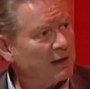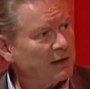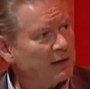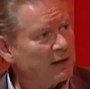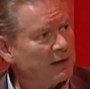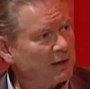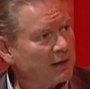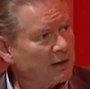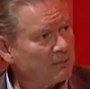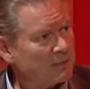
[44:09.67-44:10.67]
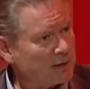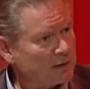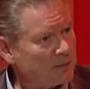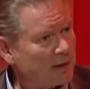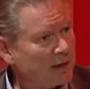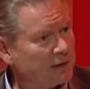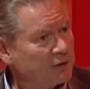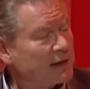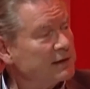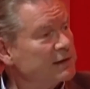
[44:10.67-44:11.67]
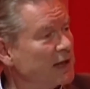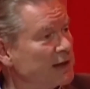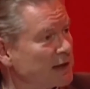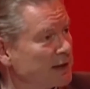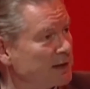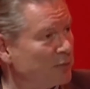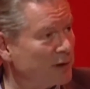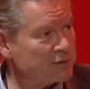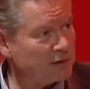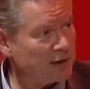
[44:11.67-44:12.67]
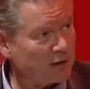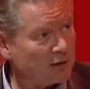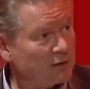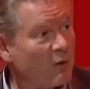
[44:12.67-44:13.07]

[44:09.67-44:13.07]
in, in, um, in, Ameri- in the United States and in Puerto Rico,